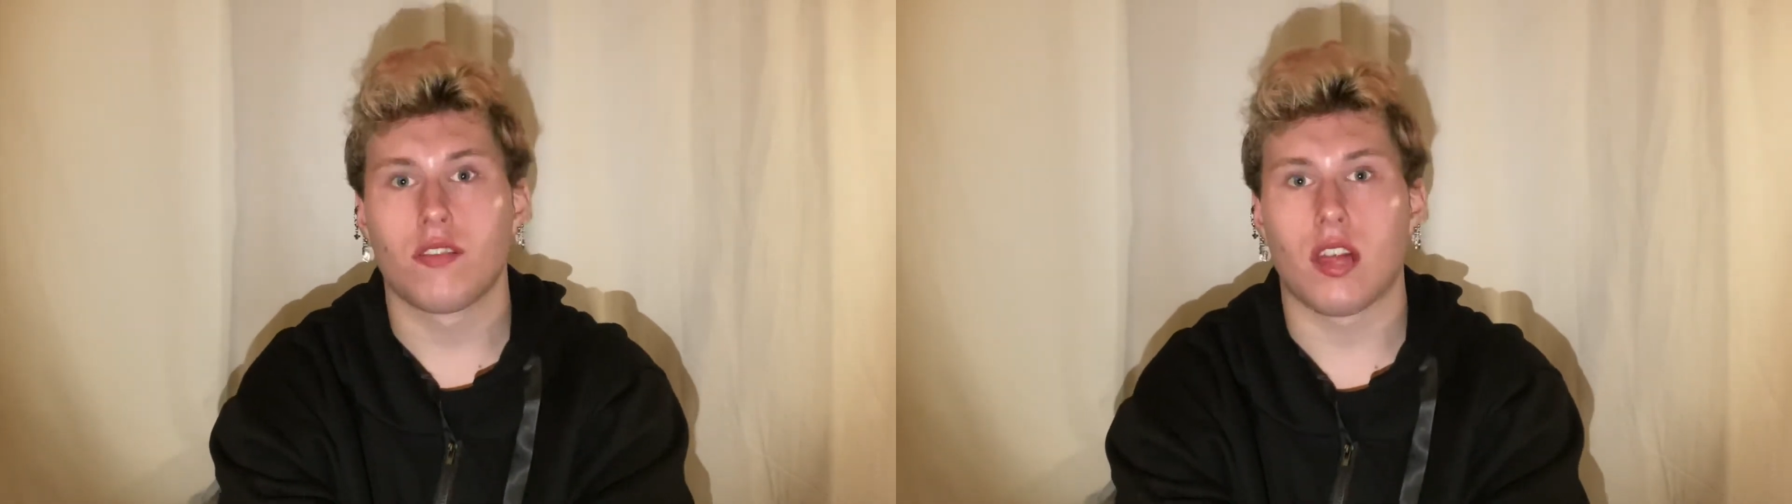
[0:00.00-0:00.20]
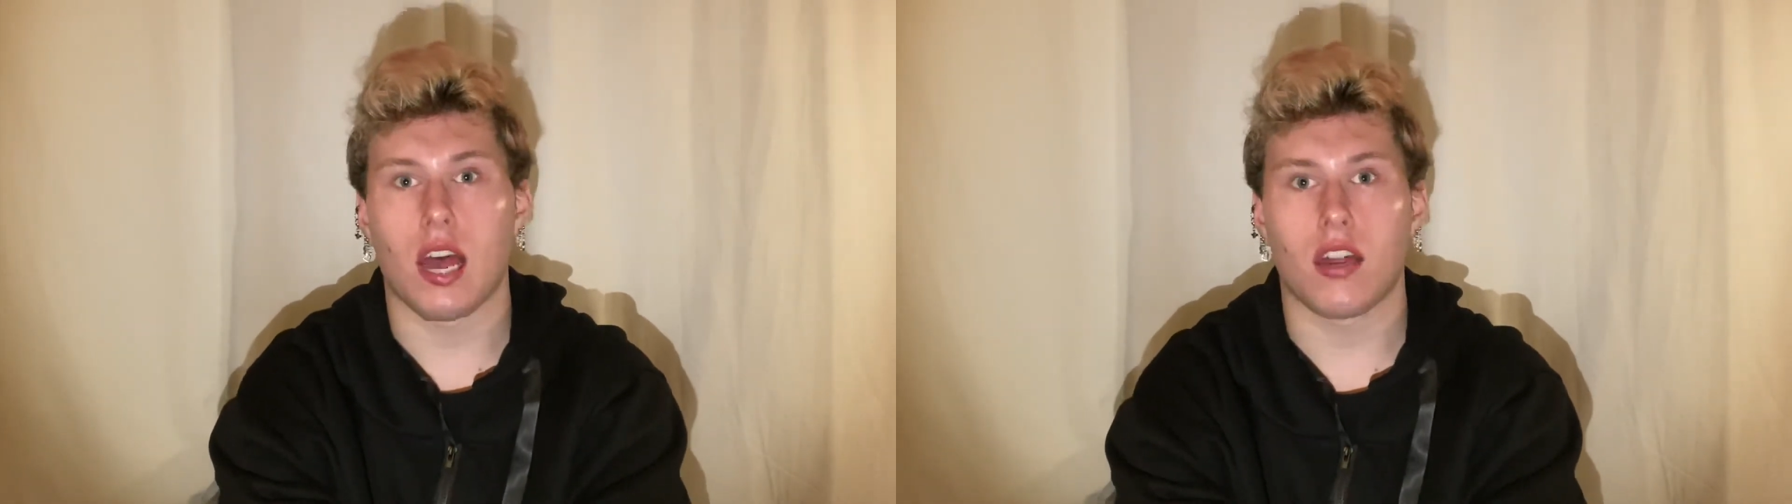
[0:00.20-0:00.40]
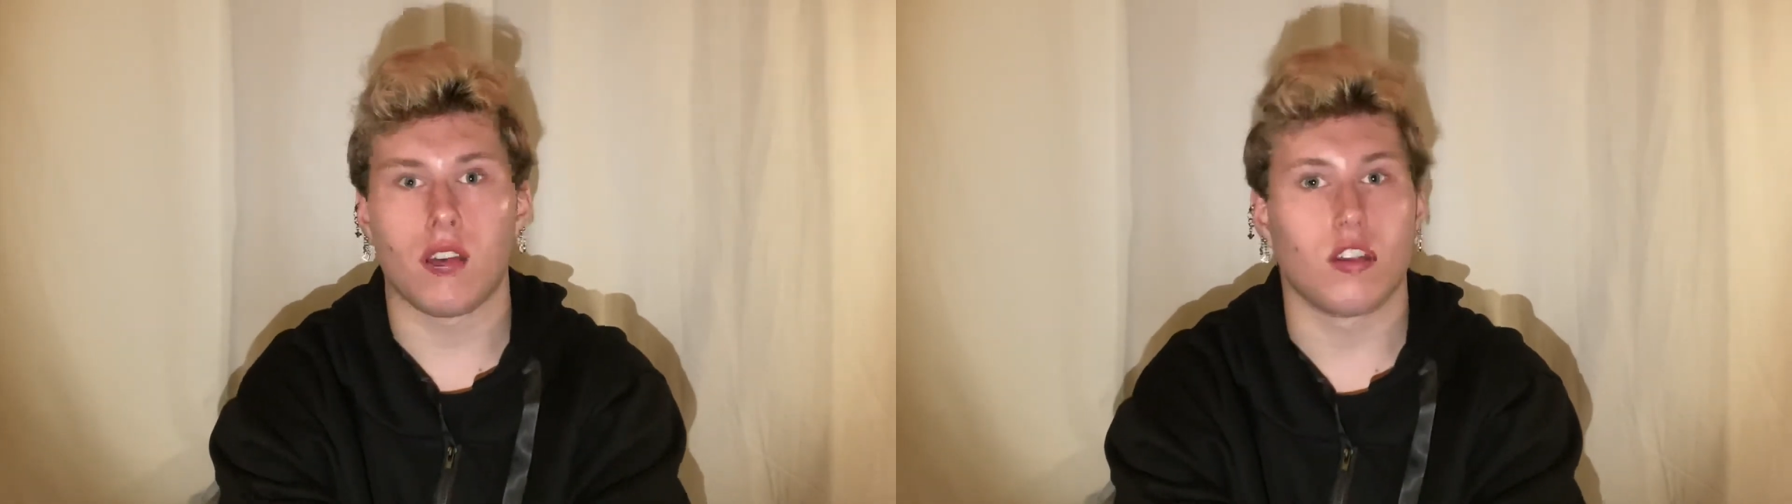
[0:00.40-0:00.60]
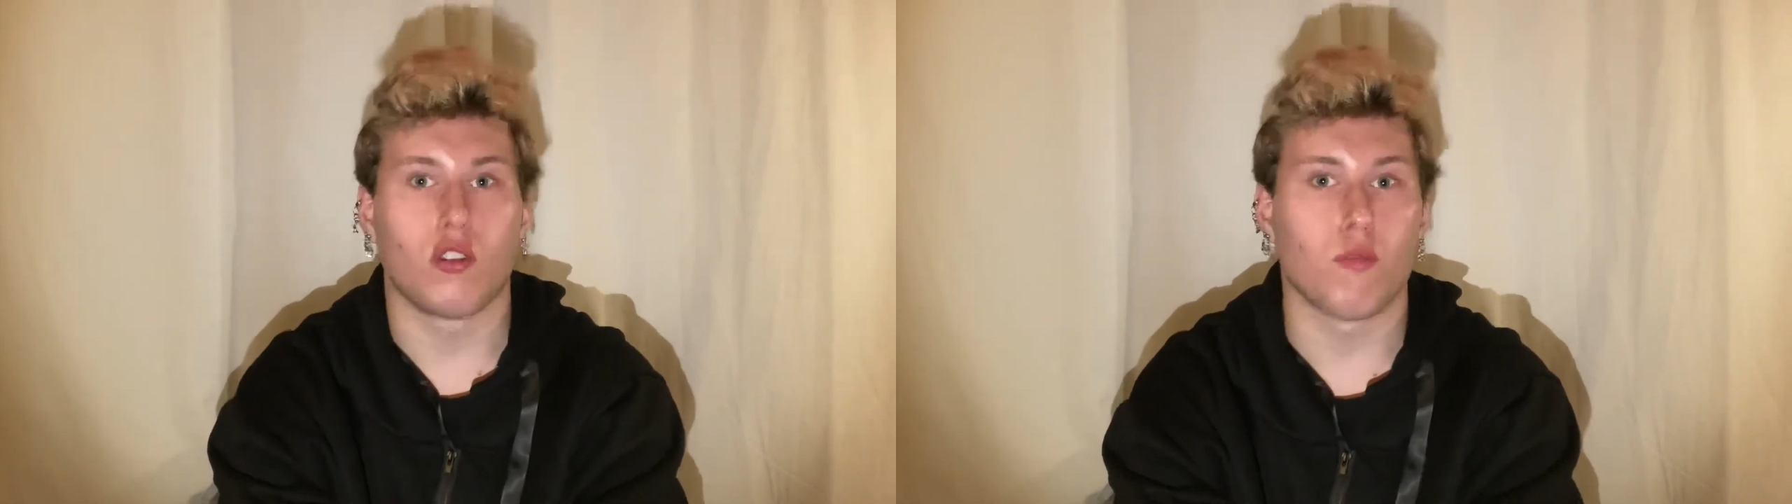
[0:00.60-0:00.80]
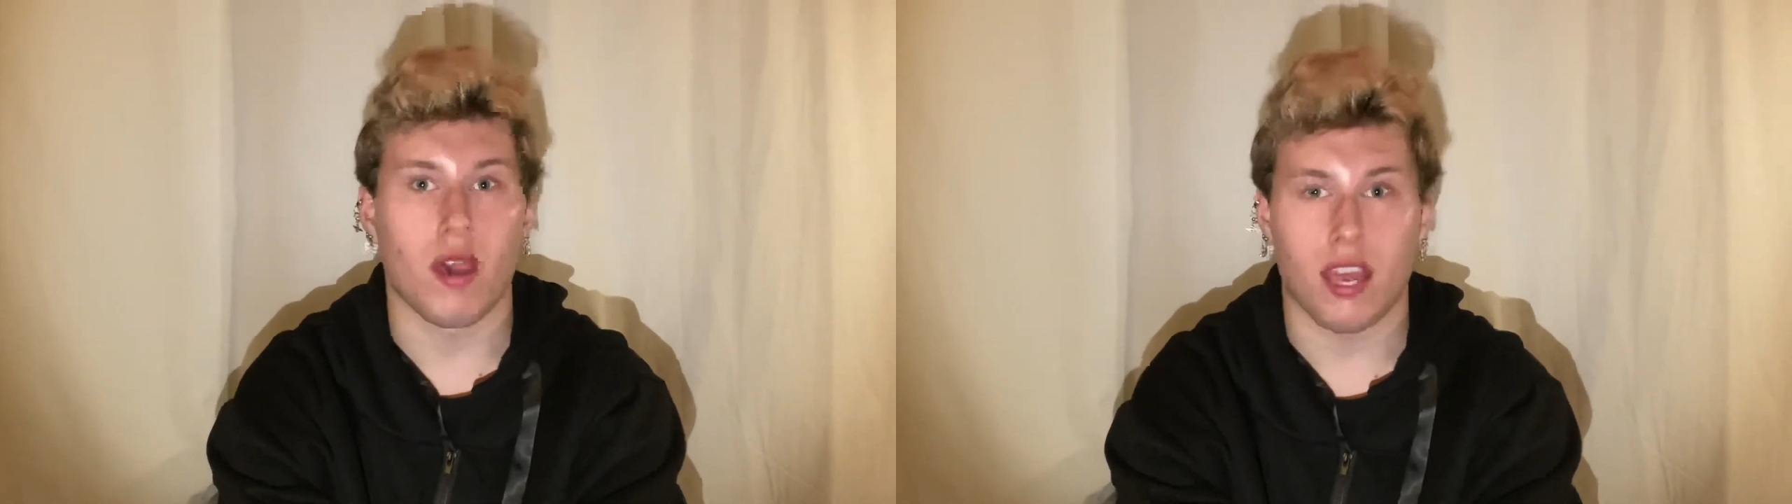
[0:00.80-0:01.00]
that
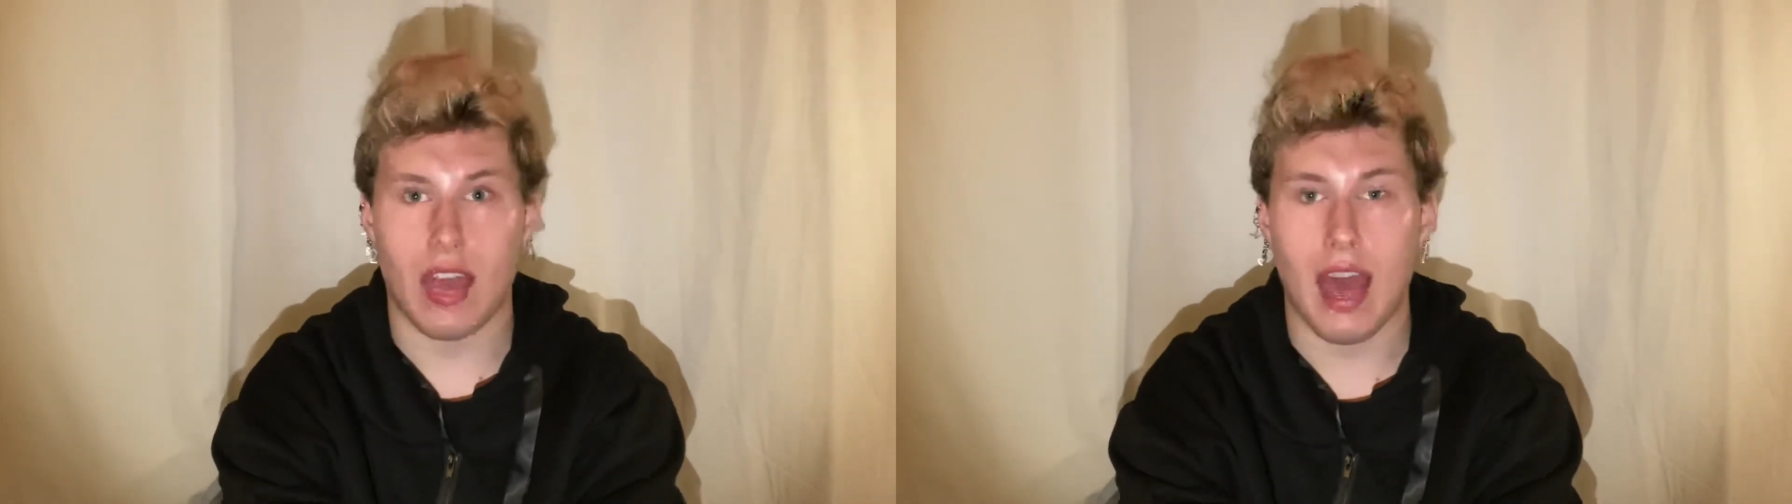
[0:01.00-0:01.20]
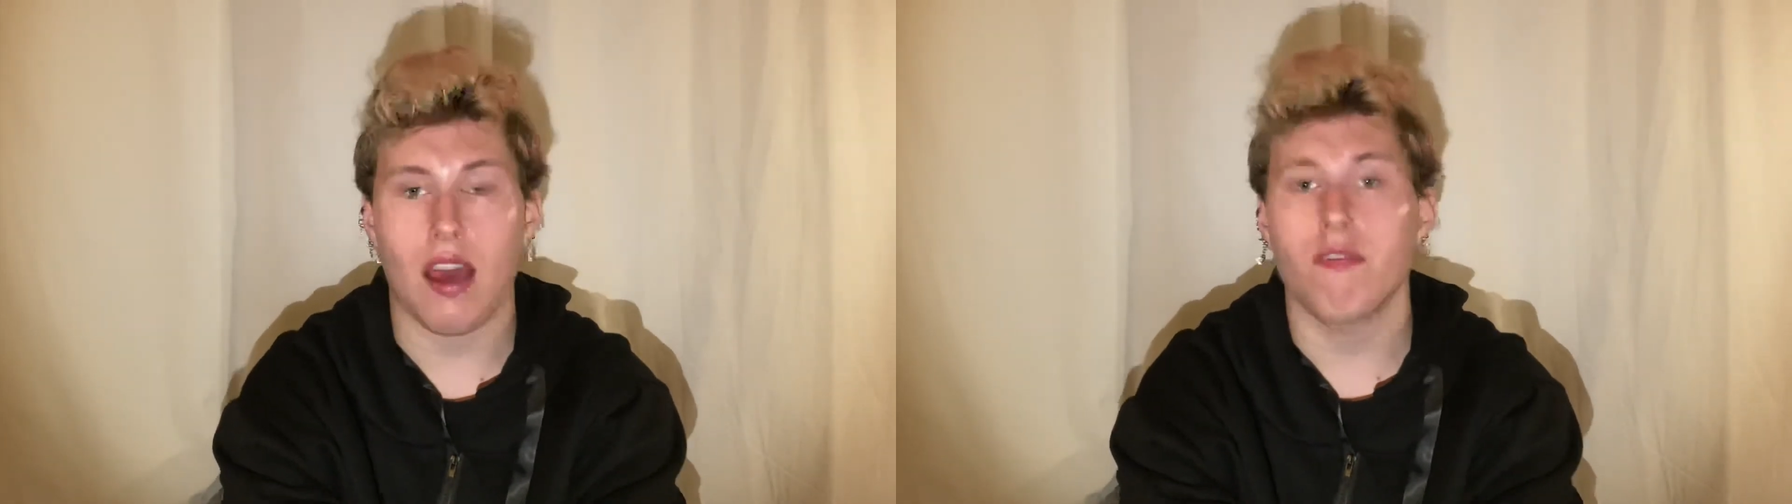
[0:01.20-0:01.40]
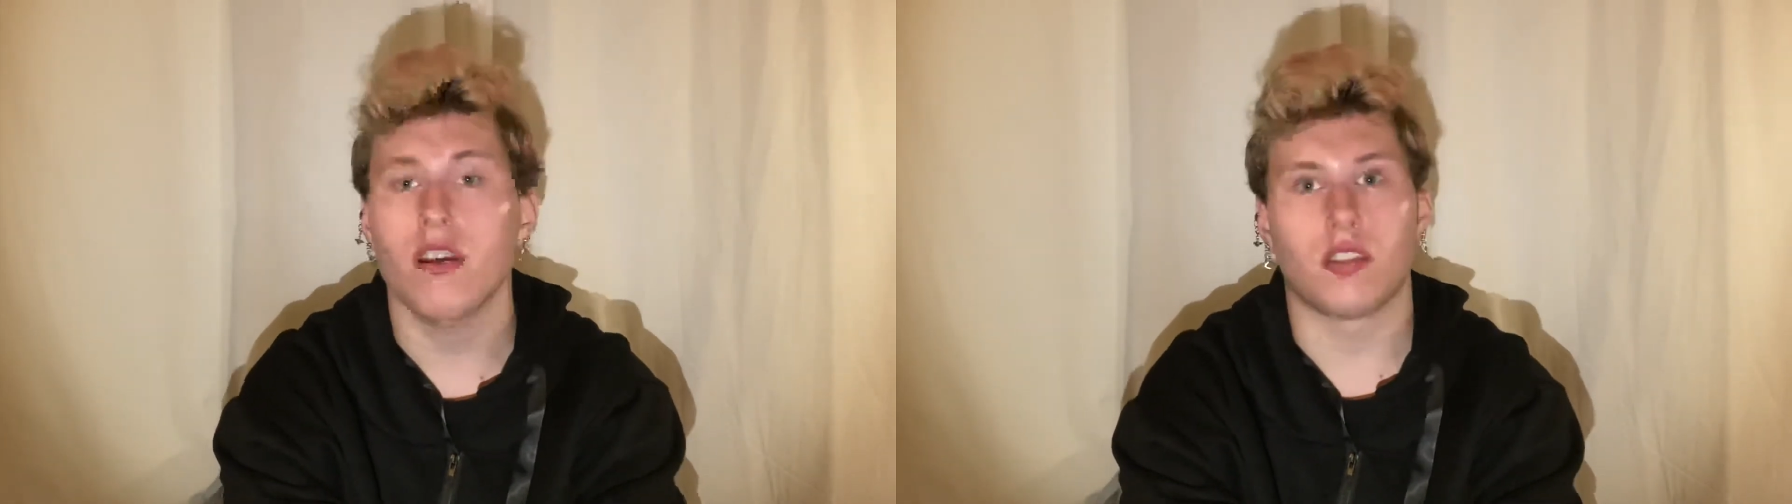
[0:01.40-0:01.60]
you may have,